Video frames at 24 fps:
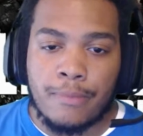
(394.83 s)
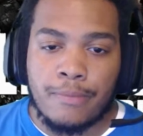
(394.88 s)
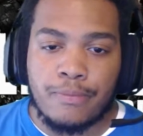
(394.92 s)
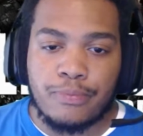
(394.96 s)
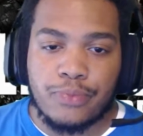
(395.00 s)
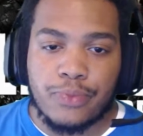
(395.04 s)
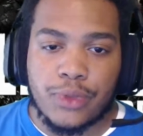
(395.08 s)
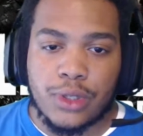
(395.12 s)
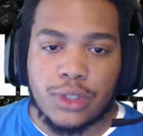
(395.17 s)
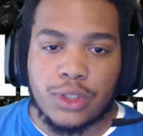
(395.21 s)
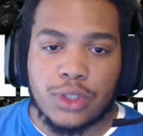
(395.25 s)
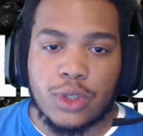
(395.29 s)

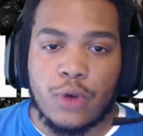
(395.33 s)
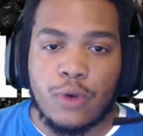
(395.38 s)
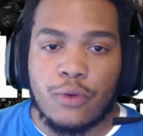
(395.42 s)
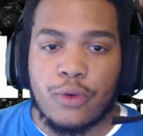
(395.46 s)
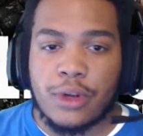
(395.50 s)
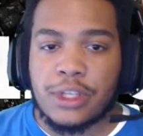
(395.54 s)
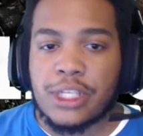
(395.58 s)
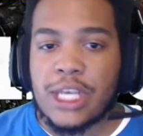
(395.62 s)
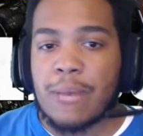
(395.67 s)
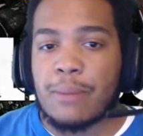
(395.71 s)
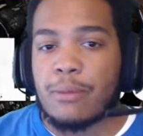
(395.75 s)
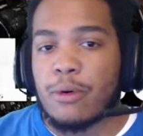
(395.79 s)
So for
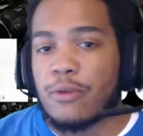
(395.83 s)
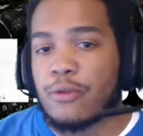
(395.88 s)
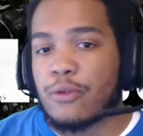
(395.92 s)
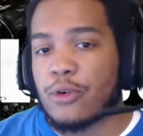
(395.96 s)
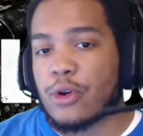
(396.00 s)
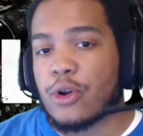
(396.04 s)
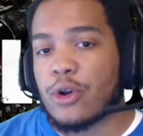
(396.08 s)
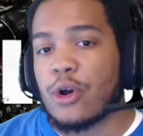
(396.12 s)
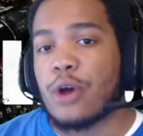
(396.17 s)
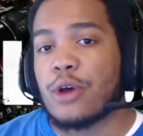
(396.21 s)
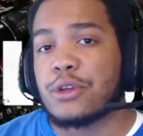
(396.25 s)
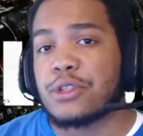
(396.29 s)
example, for
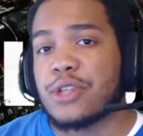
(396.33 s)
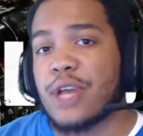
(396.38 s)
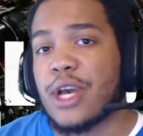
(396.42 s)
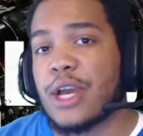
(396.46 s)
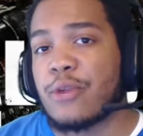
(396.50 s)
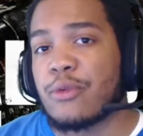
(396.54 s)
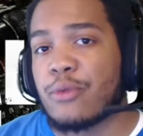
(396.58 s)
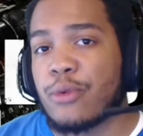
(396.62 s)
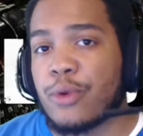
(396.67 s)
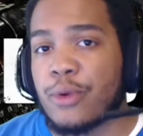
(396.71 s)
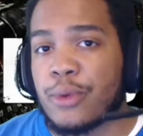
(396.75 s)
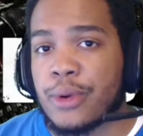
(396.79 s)
Call Sign
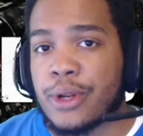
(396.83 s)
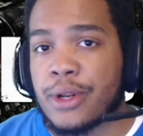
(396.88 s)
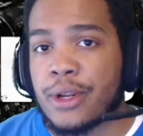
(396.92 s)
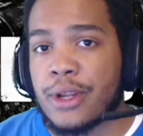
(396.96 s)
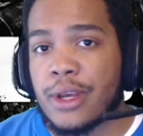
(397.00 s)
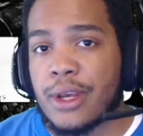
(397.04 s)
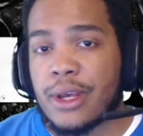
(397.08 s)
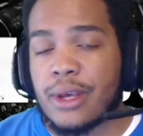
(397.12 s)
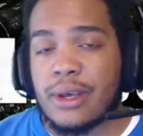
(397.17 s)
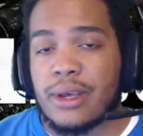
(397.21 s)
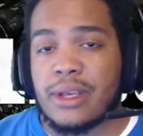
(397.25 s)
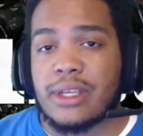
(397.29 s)
Ruin,
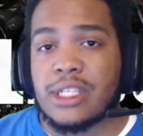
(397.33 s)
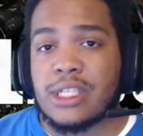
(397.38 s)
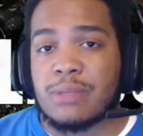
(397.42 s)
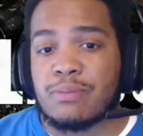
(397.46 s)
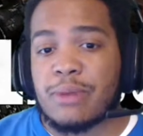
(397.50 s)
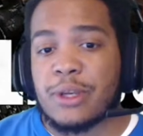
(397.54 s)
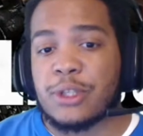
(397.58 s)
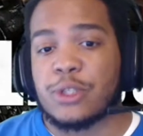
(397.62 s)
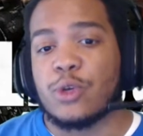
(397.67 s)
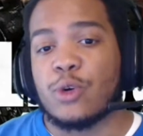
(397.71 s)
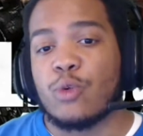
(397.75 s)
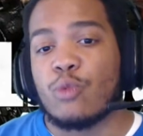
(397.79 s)
his
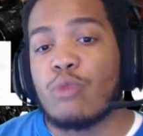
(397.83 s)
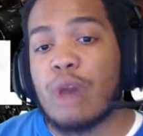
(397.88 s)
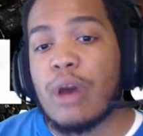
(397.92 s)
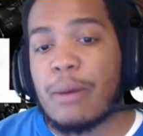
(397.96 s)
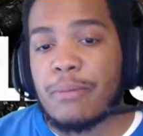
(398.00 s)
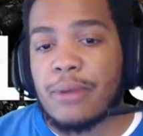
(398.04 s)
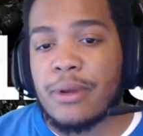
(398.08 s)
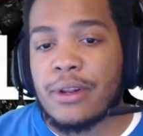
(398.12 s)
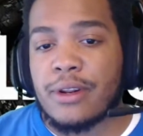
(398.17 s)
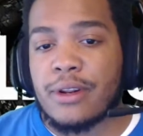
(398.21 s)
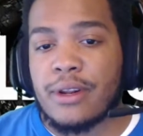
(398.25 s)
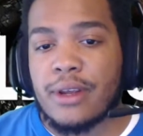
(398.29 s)
special
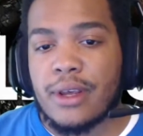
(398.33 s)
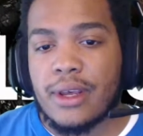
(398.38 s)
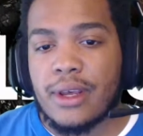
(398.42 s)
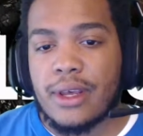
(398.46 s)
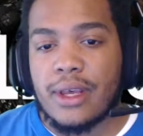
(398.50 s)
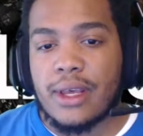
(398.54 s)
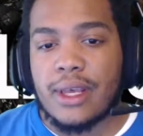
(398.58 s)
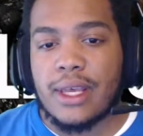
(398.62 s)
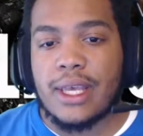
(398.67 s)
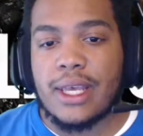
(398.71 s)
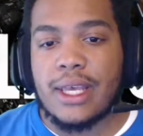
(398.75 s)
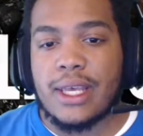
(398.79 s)
weapon
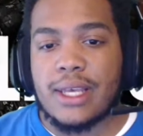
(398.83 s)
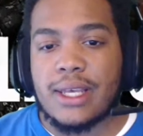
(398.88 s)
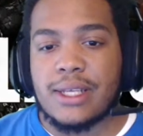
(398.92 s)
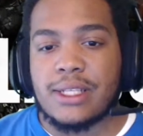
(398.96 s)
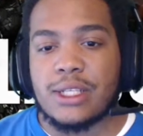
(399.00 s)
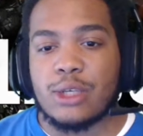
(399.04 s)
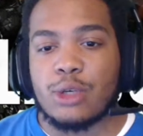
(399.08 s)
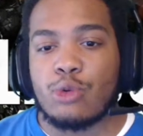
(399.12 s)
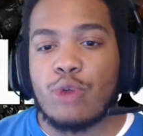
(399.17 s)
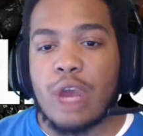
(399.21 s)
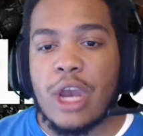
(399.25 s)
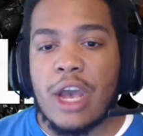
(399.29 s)
is
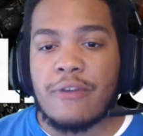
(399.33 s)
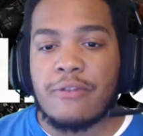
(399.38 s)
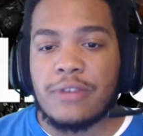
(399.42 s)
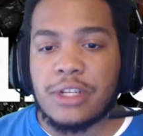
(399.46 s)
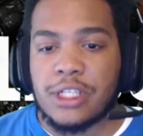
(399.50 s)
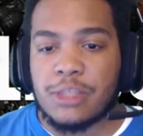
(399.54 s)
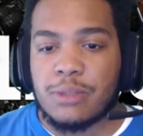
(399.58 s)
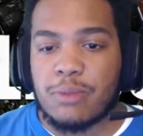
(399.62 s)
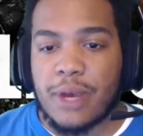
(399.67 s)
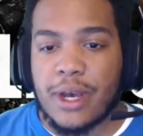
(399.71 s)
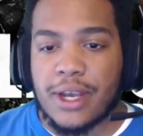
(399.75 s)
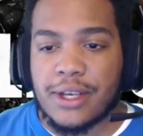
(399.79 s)
gravity
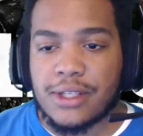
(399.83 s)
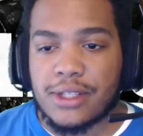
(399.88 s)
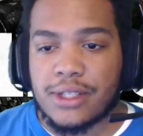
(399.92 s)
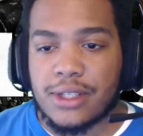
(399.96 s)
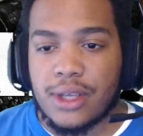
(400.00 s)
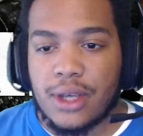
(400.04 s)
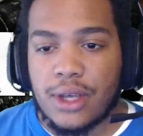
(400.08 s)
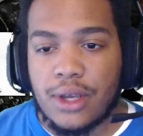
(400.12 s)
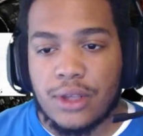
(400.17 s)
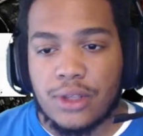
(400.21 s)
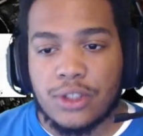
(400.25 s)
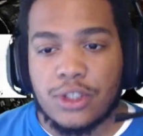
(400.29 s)
spikes.
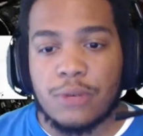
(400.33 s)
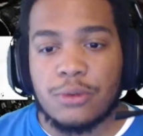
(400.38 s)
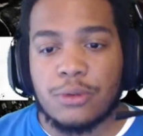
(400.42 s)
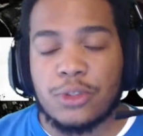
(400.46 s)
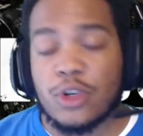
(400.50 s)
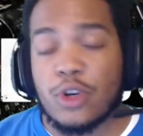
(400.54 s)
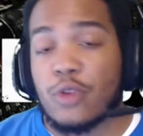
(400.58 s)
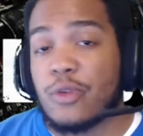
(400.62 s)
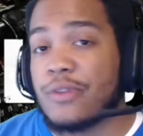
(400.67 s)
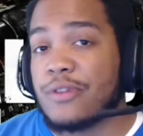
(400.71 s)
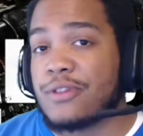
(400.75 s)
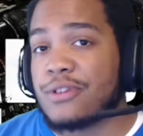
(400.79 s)
So I'm
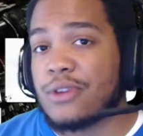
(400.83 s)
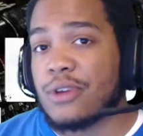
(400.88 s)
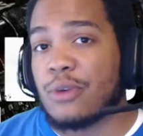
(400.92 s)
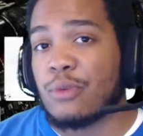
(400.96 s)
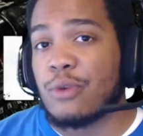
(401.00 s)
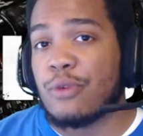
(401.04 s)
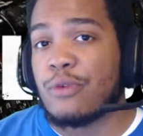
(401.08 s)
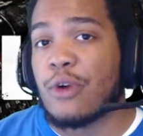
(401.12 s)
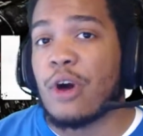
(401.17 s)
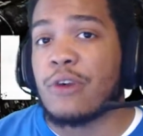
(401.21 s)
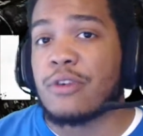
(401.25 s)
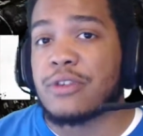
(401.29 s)
sure
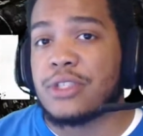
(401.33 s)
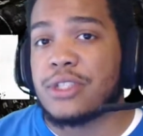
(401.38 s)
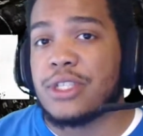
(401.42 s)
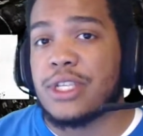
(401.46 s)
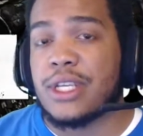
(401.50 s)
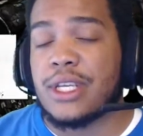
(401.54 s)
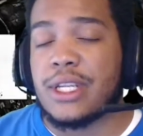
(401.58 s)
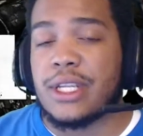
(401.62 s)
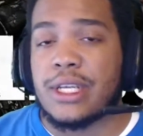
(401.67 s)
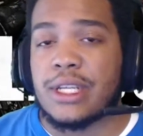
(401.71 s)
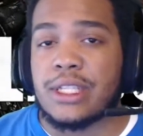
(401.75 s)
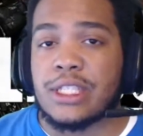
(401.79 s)
we've all
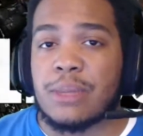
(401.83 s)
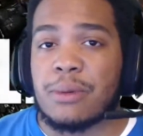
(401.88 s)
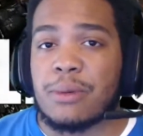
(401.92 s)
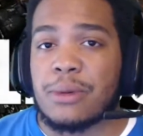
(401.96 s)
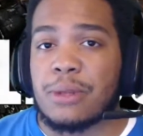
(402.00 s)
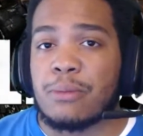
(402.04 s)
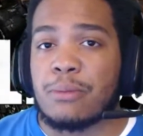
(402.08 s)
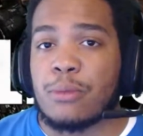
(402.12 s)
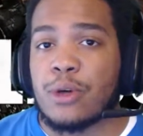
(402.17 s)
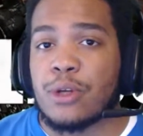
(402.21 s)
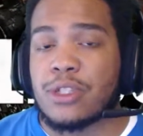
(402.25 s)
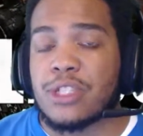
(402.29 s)
seen in some of the
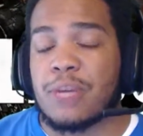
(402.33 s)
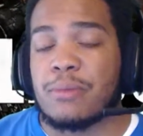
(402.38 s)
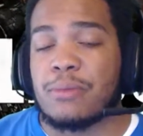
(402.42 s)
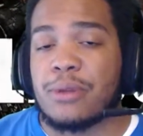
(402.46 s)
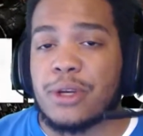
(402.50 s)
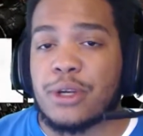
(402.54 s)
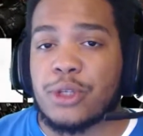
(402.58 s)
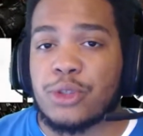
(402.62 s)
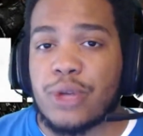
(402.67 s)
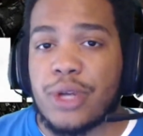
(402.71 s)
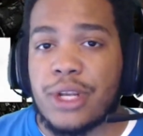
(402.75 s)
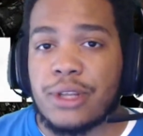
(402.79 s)
multiplayer
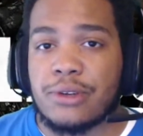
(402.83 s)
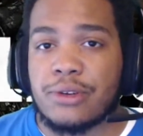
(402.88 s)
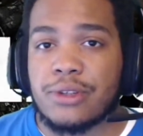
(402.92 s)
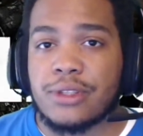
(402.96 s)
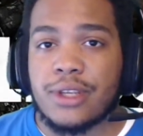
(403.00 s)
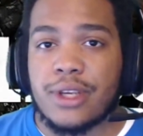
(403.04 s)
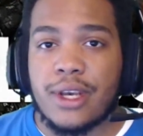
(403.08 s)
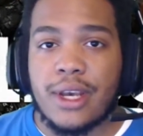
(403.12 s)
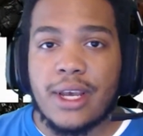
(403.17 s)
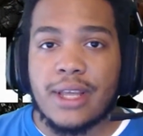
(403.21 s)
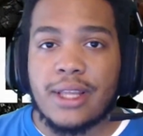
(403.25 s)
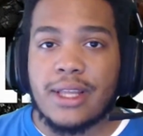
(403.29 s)
trailers
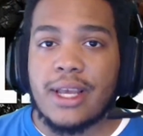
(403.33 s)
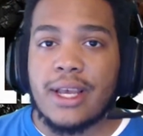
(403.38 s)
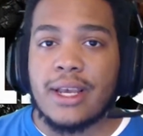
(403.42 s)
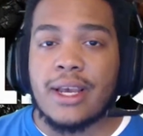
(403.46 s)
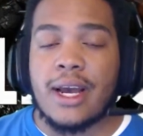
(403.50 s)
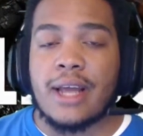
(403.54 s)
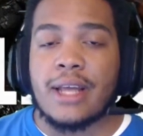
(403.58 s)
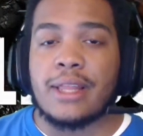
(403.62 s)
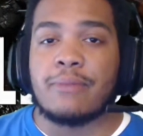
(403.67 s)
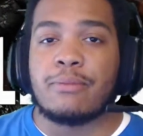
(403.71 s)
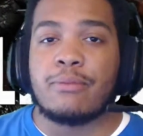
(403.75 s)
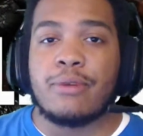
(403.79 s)
that guy
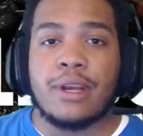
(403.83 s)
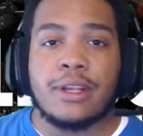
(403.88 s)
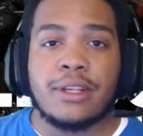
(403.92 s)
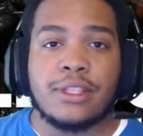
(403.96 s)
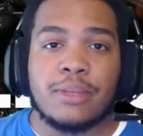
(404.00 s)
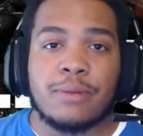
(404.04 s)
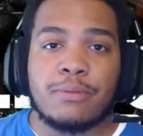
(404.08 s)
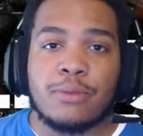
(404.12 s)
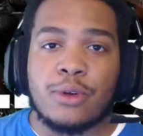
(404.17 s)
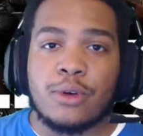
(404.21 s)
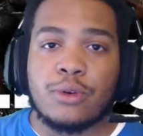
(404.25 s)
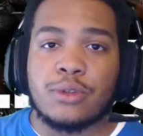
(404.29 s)
that brings
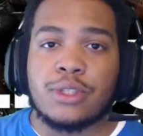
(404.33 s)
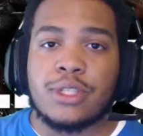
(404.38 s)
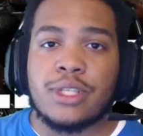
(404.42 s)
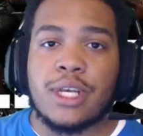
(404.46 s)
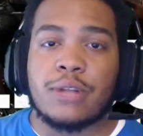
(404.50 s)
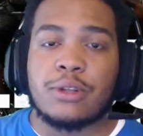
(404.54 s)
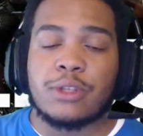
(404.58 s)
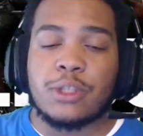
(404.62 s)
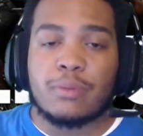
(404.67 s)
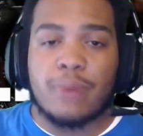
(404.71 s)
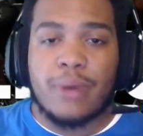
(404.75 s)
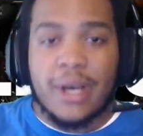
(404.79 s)
up those yellow
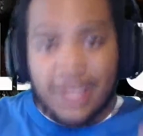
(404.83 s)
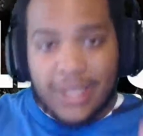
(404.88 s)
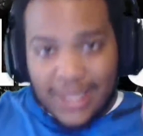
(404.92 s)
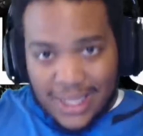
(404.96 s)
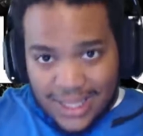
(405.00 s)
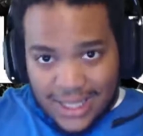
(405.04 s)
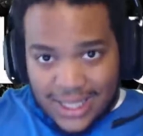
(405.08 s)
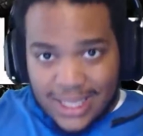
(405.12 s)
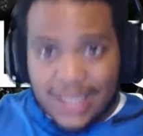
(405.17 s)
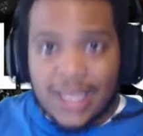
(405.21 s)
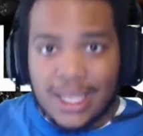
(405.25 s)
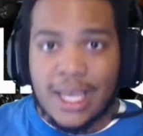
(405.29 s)
spikes and
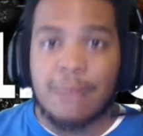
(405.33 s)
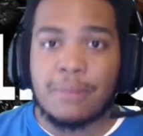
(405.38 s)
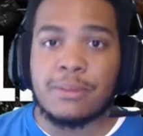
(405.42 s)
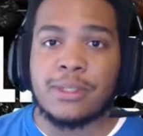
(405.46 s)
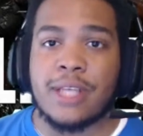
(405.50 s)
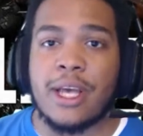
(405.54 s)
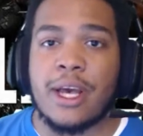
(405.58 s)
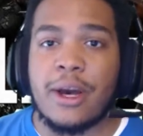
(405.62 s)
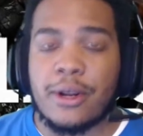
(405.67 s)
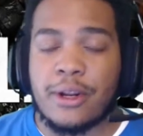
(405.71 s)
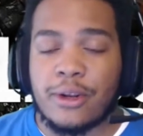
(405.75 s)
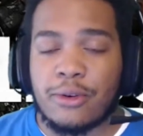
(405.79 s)
slams
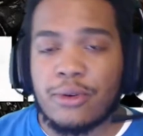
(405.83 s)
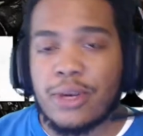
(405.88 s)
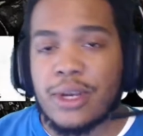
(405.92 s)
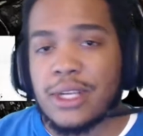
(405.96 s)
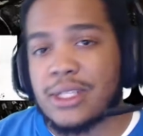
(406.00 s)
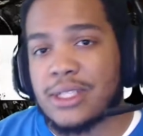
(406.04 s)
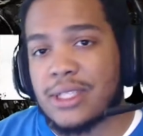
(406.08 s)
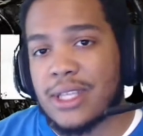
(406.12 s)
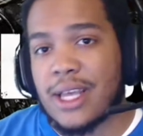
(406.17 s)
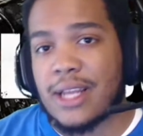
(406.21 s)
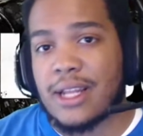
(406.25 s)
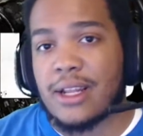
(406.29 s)
down and creates
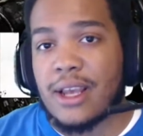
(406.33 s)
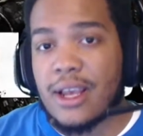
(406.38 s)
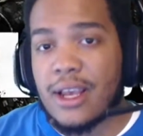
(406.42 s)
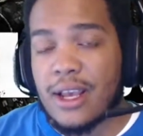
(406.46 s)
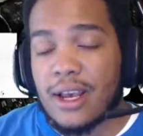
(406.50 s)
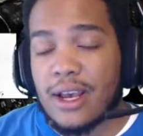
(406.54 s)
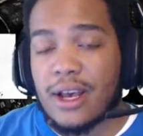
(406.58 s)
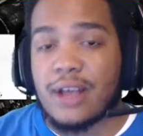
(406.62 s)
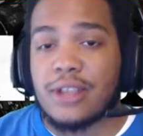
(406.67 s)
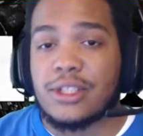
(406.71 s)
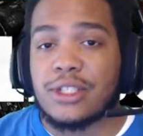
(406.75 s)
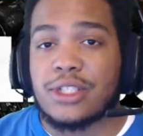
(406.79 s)
that
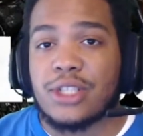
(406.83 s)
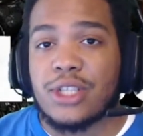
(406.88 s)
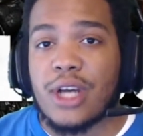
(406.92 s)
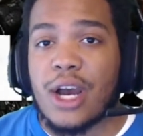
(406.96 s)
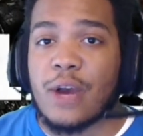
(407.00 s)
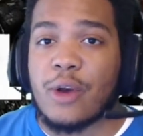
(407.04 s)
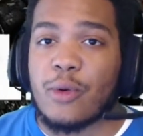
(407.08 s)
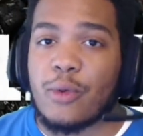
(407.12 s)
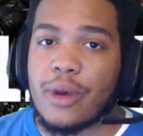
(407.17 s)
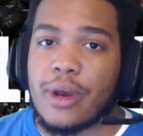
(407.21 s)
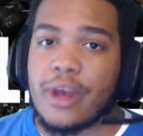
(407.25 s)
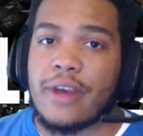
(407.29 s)

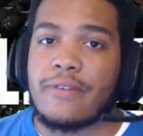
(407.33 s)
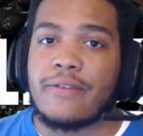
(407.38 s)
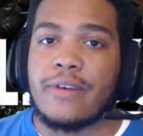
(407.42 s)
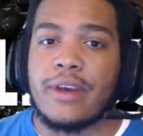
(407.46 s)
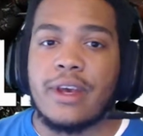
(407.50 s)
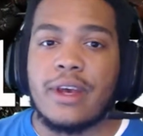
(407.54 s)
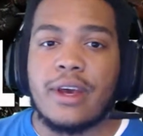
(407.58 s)
shockwave.